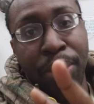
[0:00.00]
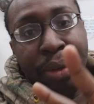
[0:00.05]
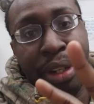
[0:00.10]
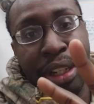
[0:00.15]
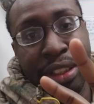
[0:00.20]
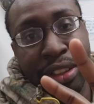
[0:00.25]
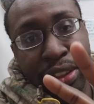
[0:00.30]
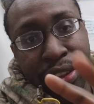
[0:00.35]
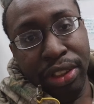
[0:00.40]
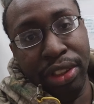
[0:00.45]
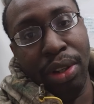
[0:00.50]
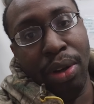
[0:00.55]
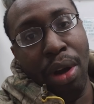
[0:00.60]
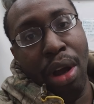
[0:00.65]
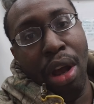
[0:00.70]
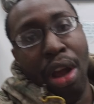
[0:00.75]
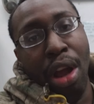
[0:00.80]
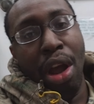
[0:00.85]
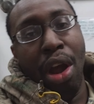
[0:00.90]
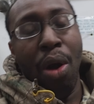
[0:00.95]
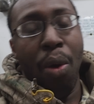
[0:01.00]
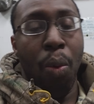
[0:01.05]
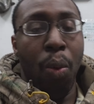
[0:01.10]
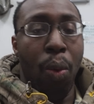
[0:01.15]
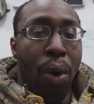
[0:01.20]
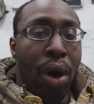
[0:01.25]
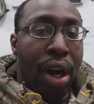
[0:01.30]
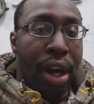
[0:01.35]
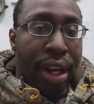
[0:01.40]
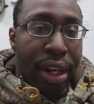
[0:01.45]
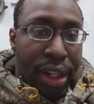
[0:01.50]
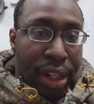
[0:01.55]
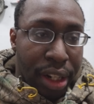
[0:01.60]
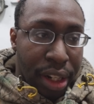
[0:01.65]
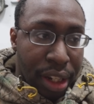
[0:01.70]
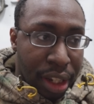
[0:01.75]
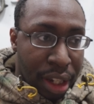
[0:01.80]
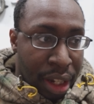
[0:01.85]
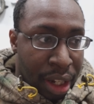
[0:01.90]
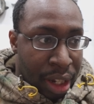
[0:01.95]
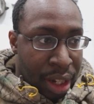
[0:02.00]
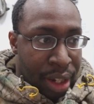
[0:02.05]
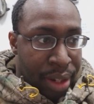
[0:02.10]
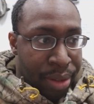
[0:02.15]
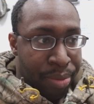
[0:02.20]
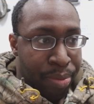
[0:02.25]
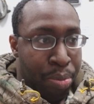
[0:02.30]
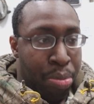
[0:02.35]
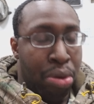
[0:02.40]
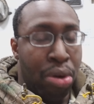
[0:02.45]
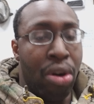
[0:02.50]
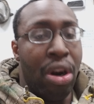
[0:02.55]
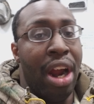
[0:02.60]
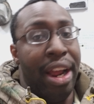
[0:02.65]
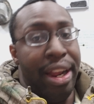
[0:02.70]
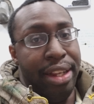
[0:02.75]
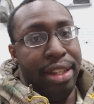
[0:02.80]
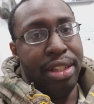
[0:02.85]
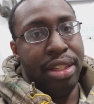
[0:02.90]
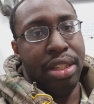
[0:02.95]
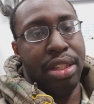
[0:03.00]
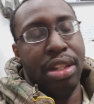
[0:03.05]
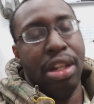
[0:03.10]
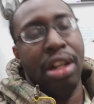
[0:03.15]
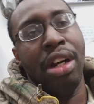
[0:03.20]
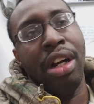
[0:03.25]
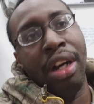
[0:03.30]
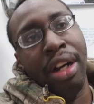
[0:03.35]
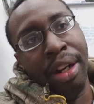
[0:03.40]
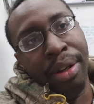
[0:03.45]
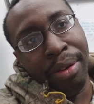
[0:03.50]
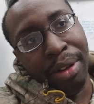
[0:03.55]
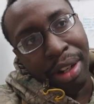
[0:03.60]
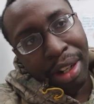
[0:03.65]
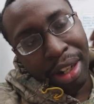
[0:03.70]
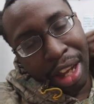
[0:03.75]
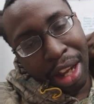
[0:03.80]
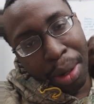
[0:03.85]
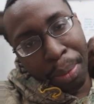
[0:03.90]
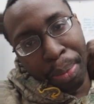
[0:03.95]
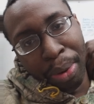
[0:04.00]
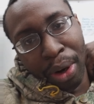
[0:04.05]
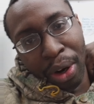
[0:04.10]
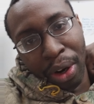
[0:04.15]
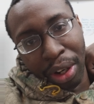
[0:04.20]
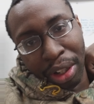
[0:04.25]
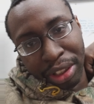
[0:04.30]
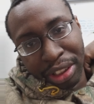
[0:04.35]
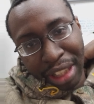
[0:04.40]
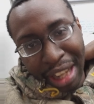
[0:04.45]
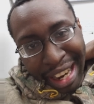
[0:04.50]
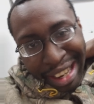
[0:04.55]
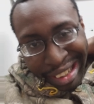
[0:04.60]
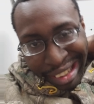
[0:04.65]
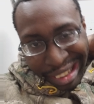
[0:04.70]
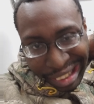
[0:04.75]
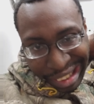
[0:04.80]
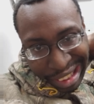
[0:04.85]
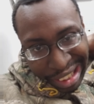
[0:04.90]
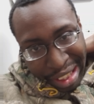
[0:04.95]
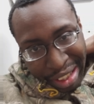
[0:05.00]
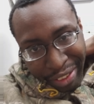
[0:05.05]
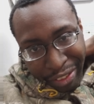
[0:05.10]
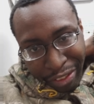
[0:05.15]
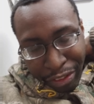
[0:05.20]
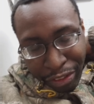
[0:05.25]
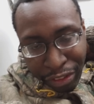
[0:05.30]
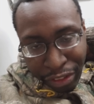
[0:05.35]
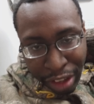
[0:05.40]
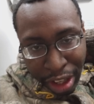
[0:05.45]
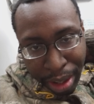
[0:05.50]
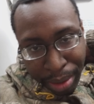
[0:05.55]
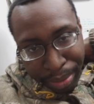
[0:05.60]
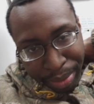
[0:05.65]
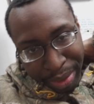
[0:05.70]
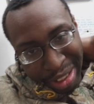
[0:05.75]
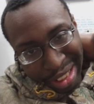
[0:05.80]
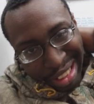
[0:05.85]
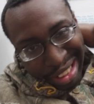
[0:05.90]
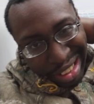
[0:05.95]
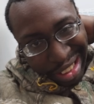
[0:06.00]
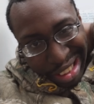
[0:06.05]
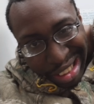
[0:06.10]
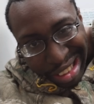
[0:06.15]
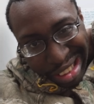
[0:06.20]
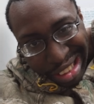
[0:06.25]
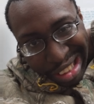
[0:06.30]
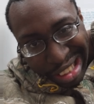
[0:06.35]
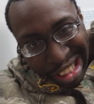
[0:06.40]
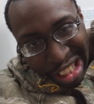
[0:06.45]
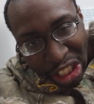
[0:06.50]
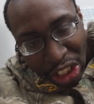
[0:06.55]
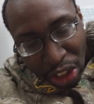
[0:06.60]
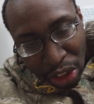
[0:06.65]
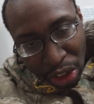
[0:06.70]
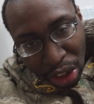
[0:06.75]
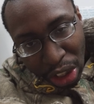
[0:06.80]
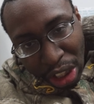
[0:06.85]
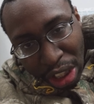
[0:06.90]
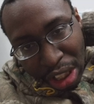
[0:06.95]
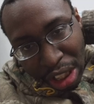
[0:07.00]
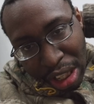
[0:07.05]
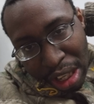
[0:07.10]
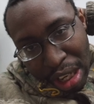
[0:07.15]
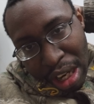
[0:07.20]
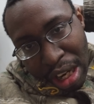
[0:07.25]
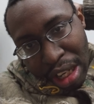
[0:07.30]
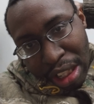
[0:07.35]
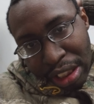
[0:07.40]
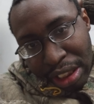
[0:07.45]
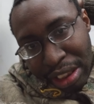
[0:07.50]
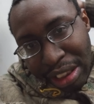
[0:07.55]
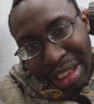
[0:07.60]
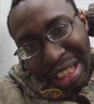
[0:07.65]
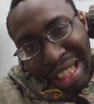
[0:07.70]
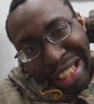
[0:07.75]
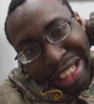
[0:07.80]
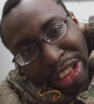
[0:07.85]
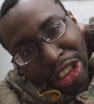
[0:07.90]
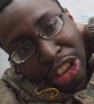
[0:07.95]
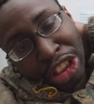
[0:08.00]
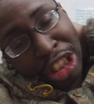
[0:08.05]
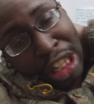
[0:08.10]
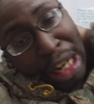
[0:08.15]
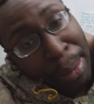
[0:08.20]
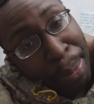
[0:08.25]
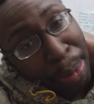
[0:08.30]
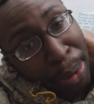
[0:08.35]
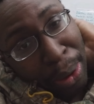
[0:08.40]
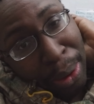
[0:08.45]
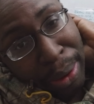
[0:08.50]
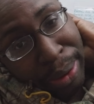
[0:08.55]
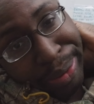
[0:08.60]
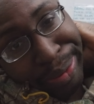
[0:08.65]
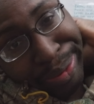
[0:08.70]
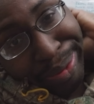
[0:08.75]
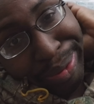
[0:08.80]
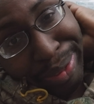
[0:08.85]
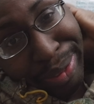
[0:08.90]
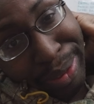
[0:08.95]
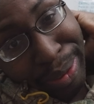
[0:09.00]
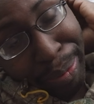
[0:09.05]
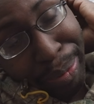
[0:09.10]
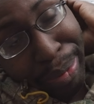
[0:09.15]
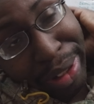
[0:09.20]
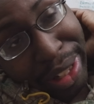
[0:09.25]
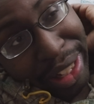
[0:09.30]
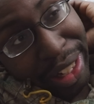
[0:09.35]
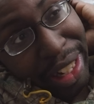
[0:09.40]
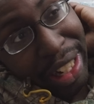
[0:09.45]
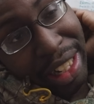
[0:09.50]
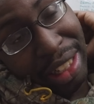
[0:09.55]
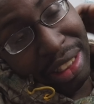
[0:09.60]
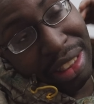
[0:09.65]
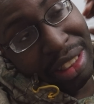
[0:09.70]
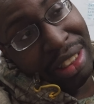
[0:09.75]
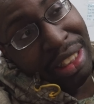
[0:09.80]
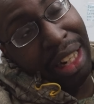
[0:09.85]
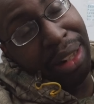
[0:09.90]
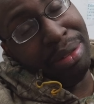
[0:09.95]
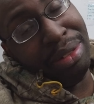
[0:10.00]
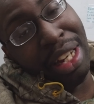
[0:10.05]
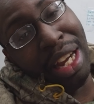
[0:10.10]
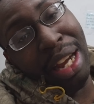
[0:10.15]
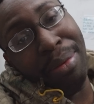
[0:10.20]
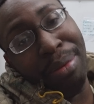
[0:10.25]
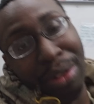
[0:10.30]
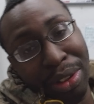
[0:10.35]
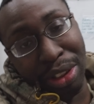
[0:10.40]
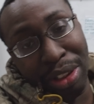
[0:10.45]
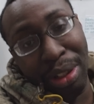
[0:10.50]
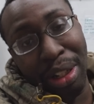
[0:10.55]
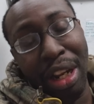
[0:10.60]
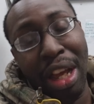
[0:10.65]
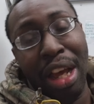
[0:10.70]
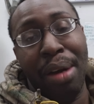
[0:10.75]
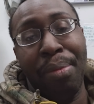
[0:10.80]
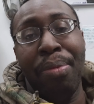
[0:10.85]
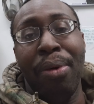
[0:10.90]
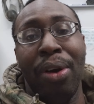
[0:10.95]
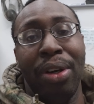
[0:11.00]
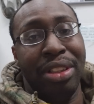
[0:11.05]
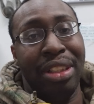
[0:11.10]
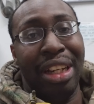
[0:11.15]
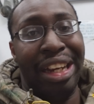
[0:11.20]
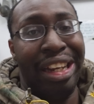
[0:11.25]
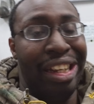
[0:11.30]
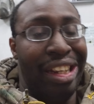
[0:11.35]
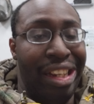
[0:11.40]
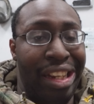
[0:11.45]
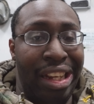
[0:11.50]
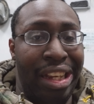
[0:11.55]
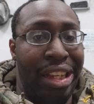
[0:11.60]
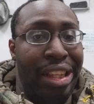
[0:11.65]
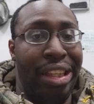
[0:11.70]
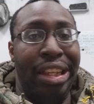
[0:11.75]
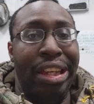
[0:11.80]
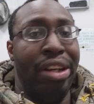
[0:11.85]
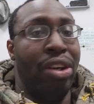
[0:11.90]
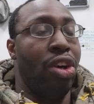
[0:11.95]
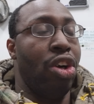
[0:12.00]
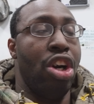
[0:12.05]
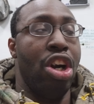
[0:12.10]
reasons. One, price. A lot of parts I can get from the dealer that is cheaper, but at the same time there's a lot of parts I can get that are